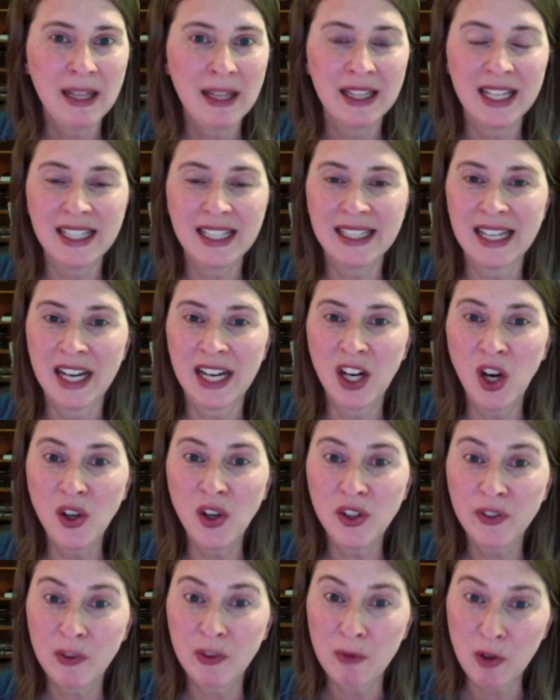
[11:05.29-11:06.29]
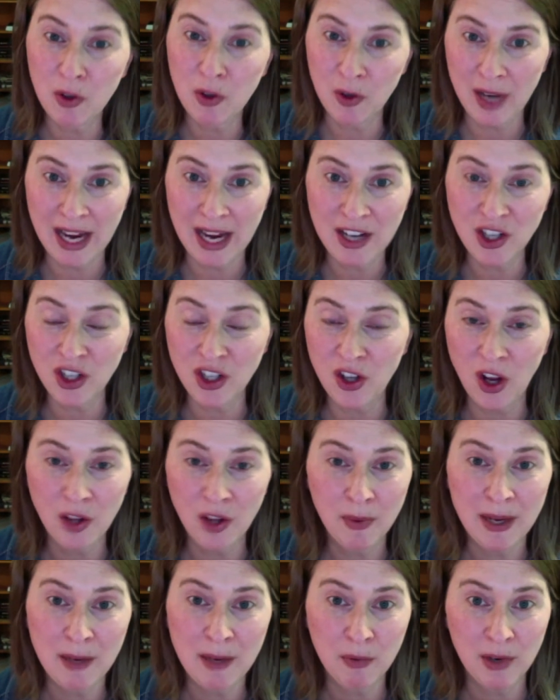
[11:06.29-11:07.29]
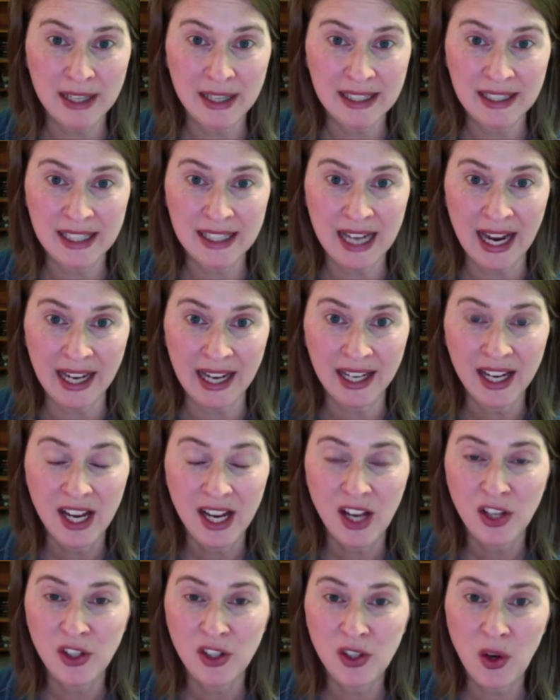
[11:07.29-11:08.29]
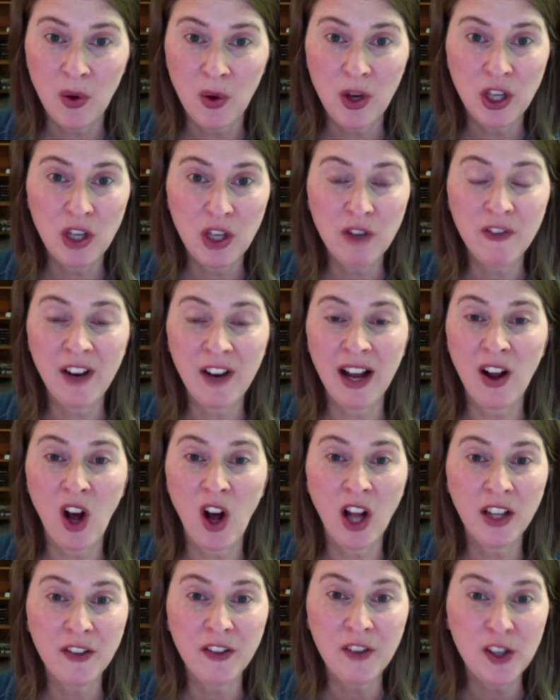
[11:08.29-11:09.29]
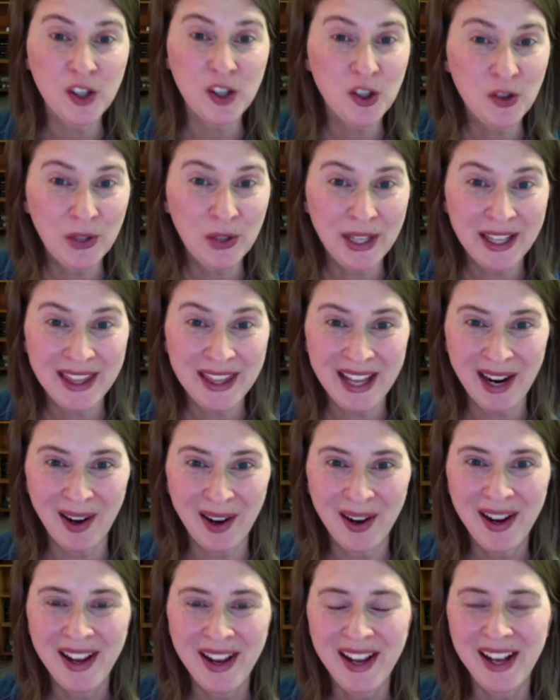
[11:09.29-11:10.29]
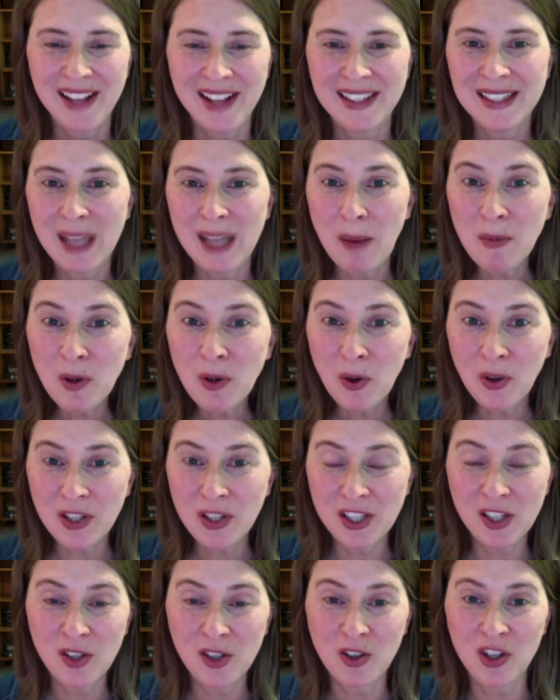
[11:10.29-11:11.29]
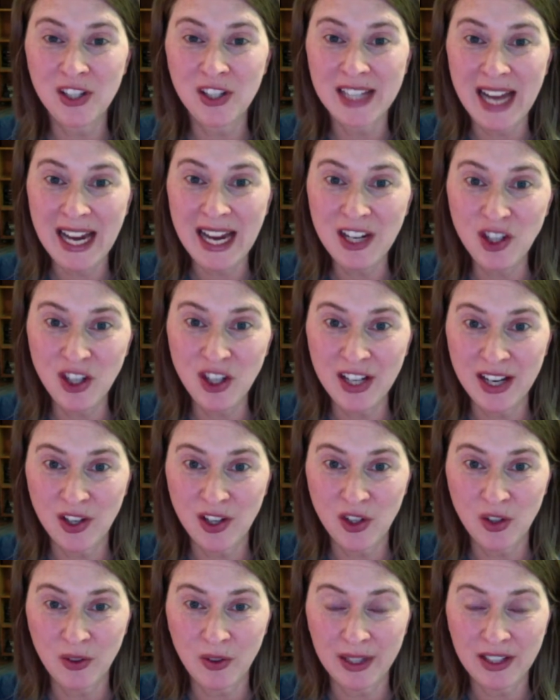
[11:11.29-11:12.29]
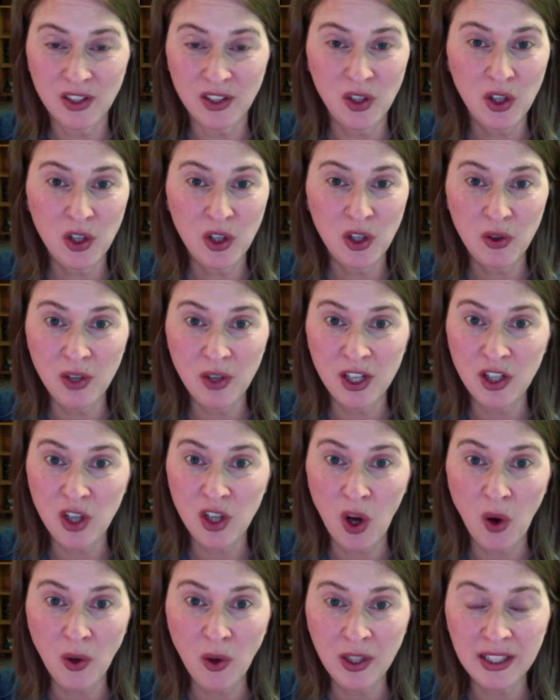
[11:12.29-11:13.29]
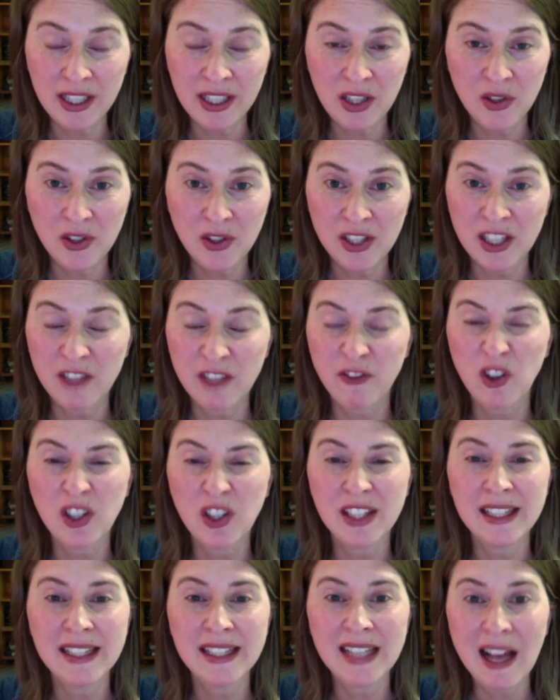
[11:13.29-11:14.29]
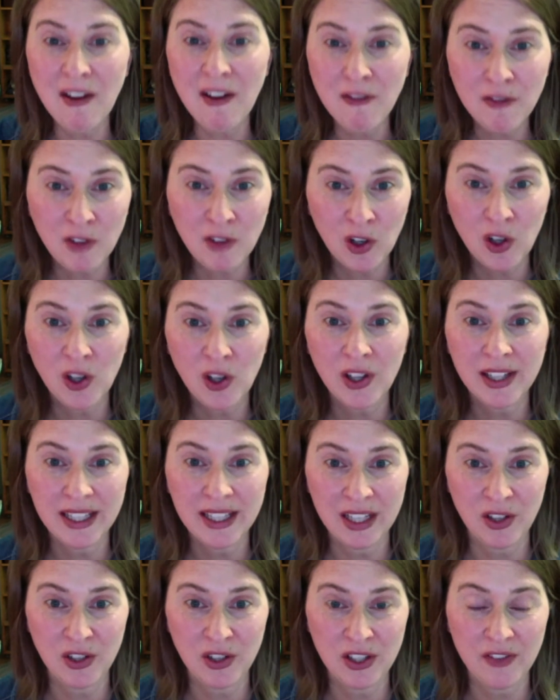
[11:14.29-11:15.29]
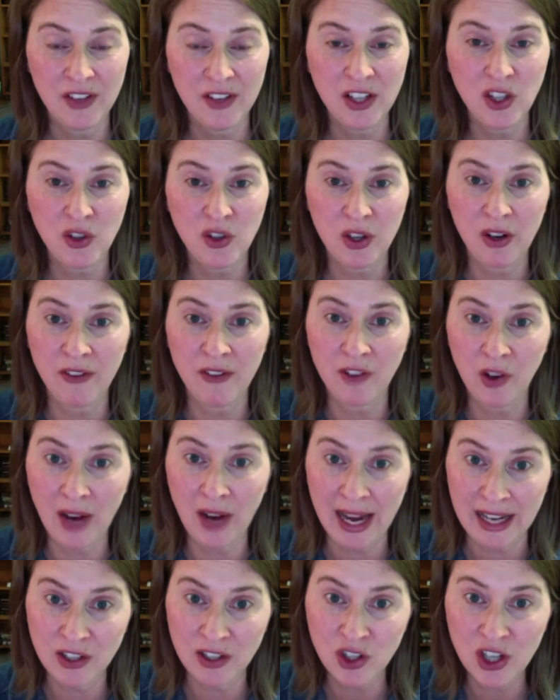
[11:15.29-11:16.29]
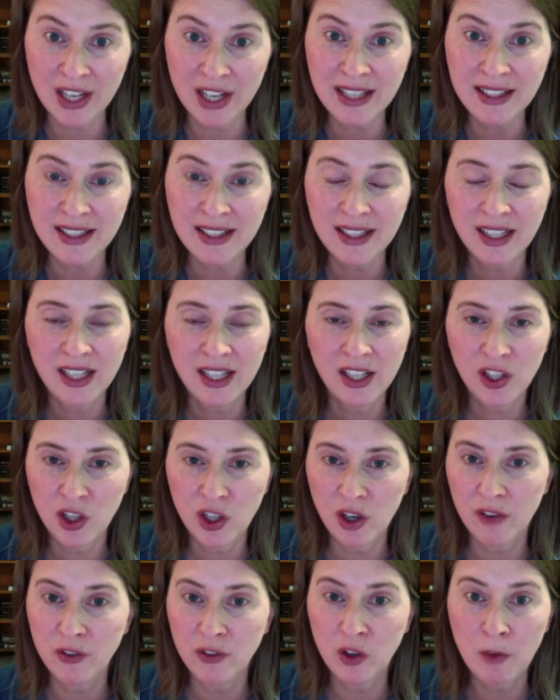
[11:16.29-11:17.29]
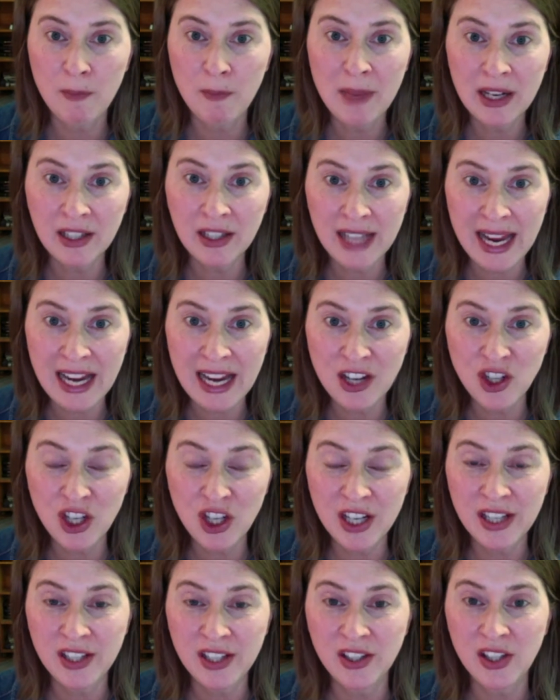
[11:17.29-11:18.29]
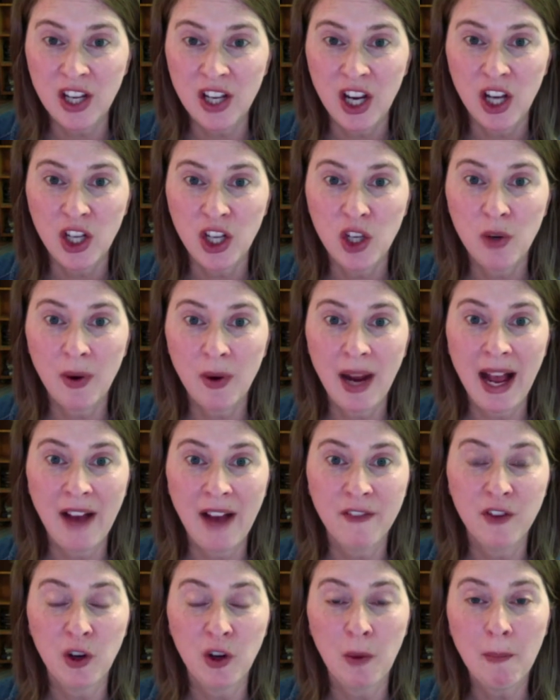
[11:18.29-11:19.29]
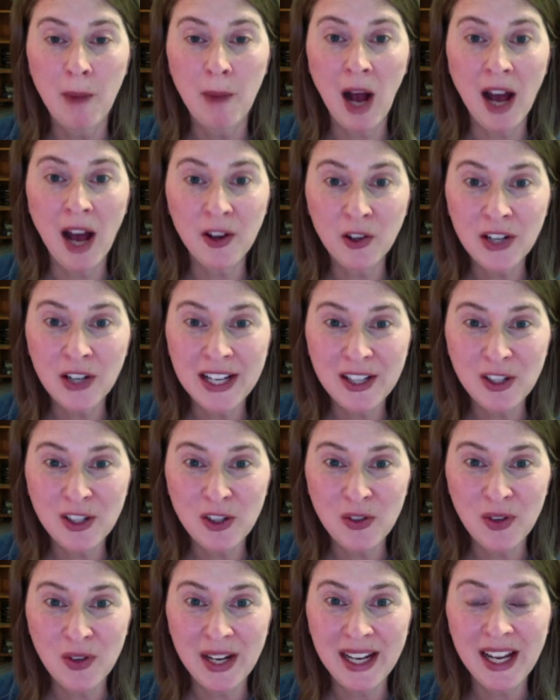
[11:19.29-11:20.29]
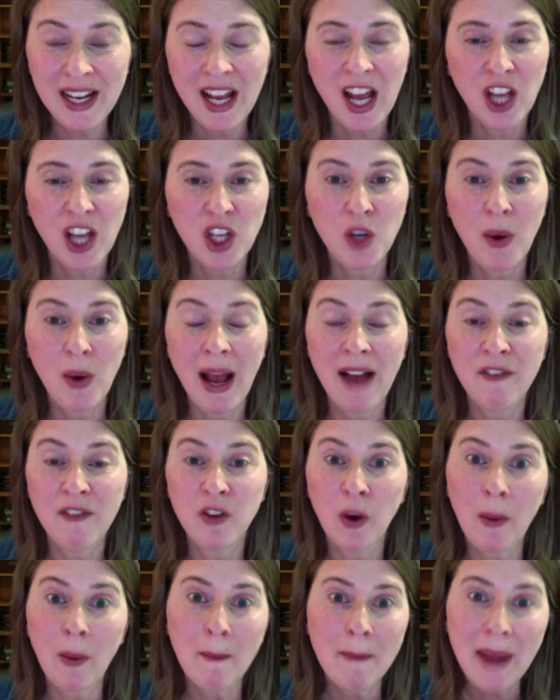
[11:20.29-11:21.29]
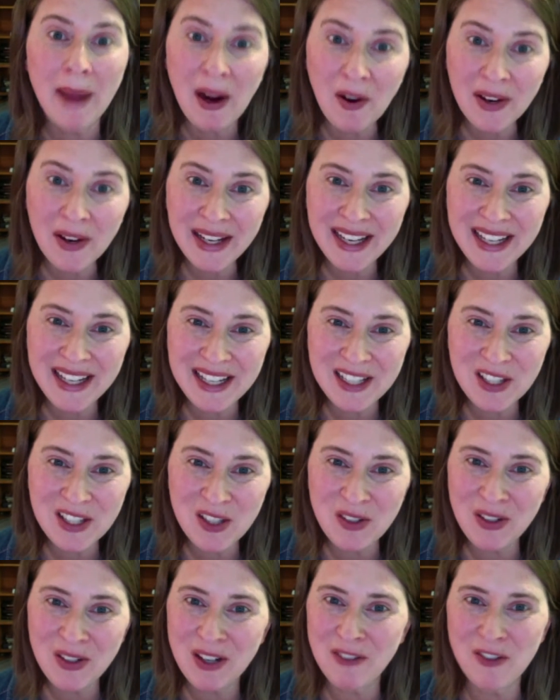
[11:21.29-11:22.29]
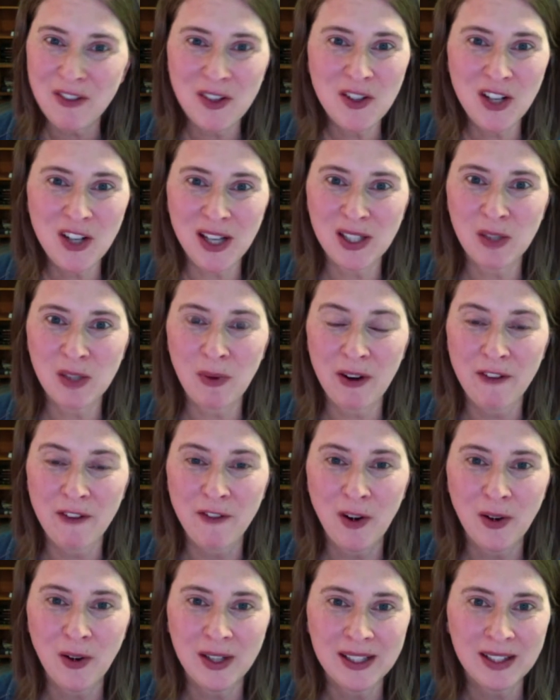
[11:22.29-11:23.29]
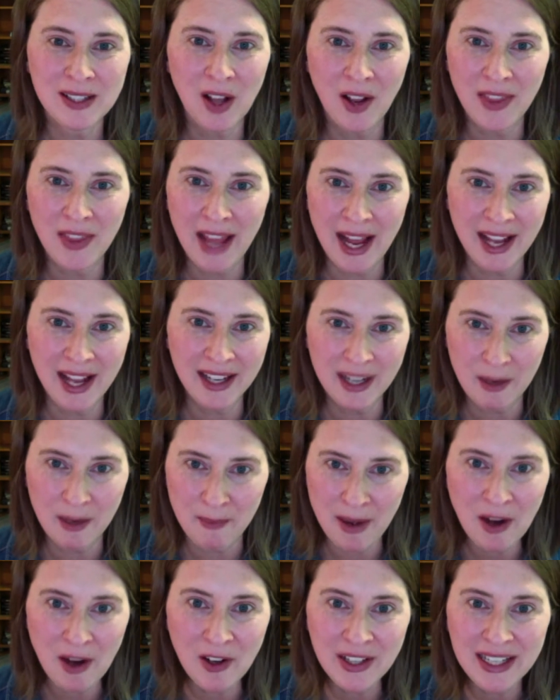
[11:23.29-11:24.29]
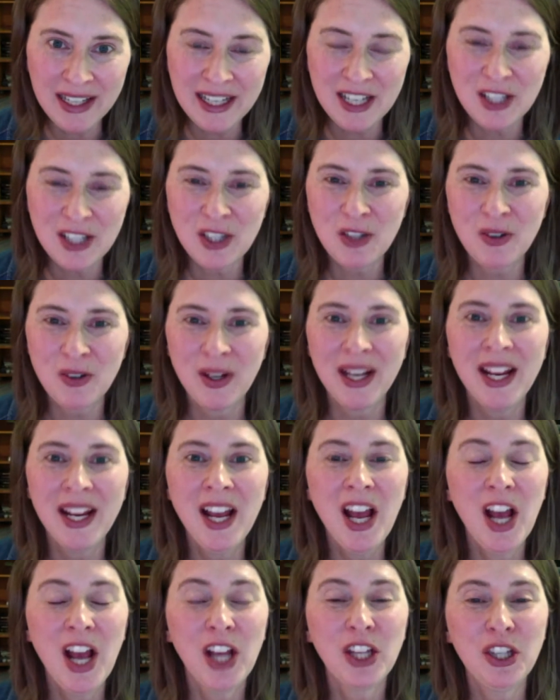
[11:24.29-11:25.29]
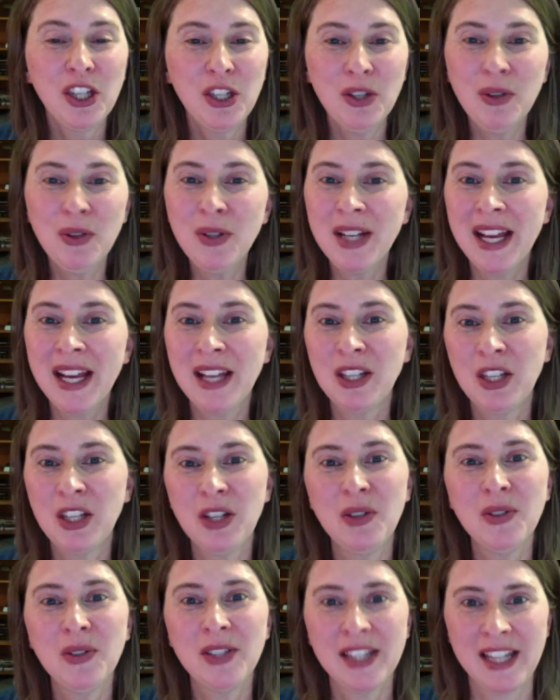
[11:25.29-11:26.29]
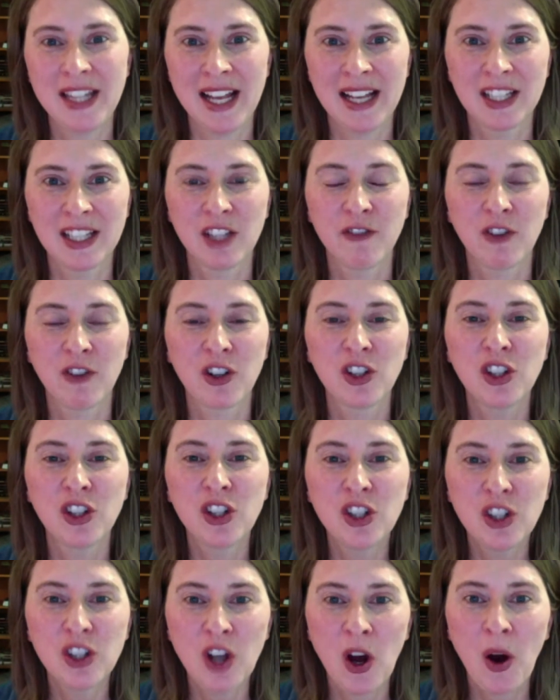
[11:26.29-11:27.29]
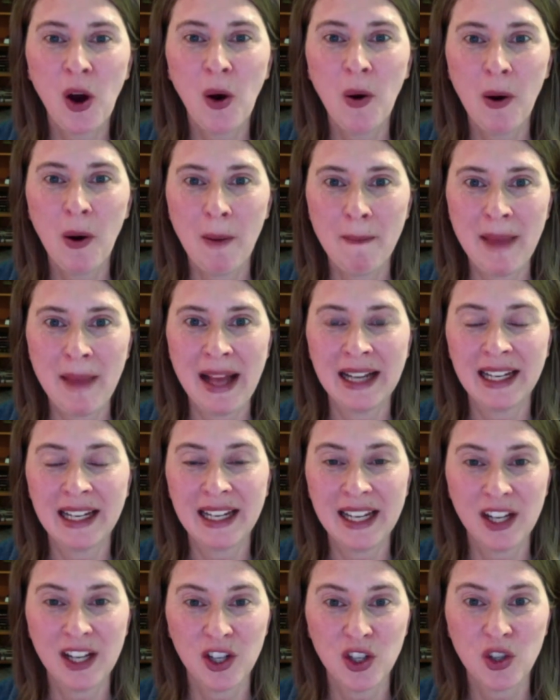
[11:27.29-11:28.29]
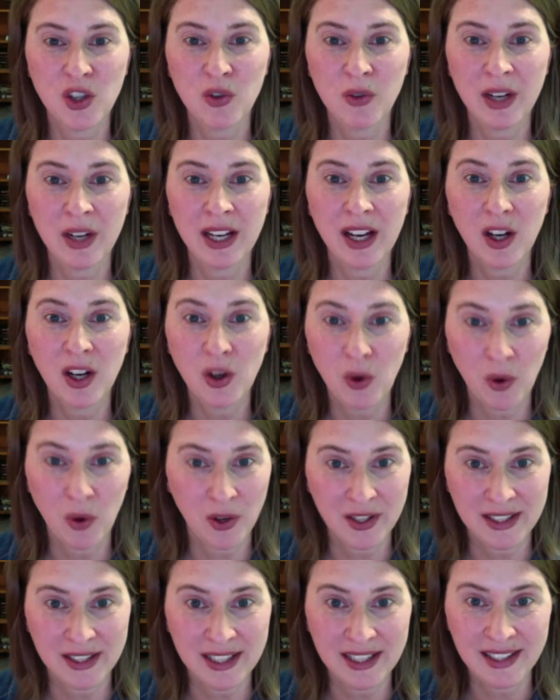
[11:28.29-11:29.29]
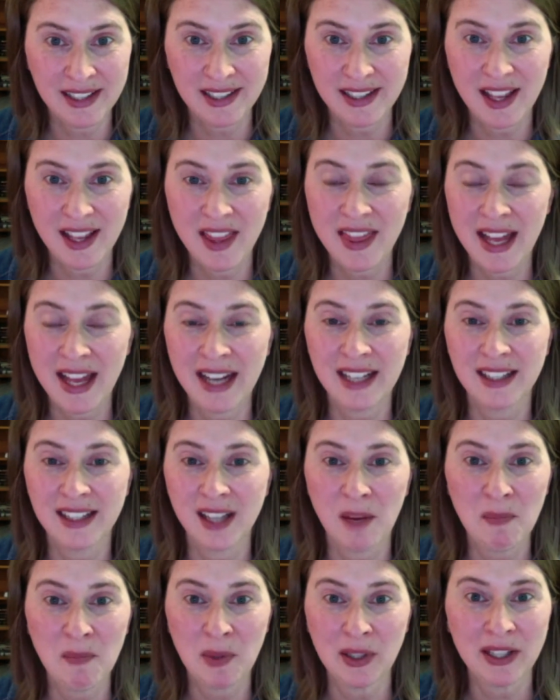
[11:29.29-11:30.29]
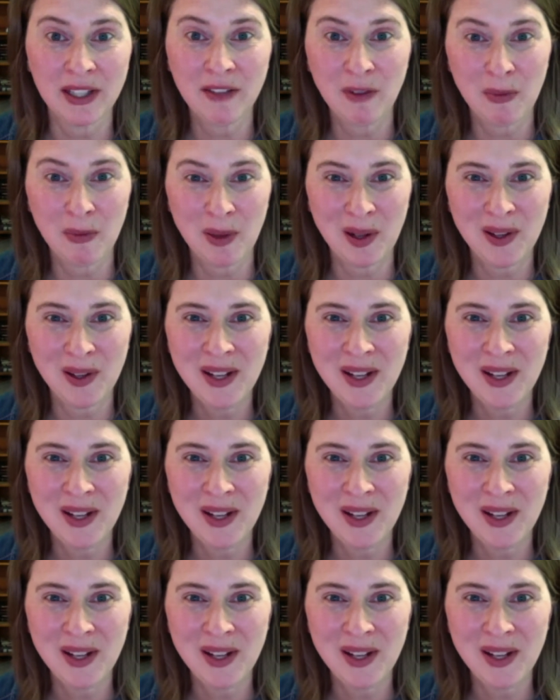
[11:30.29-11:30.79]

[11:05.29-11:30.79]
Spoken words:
Listen, it goes from creation all the way to present day. So you've got all of history in there. Some courses are just ancient history. So you could totally use this for several years of history. You have your ancient, you have your Middle Ages, you have your modern history, you have your American history. If you just want to focus on that American history, you can use this for so many history courses that it's unbelievable.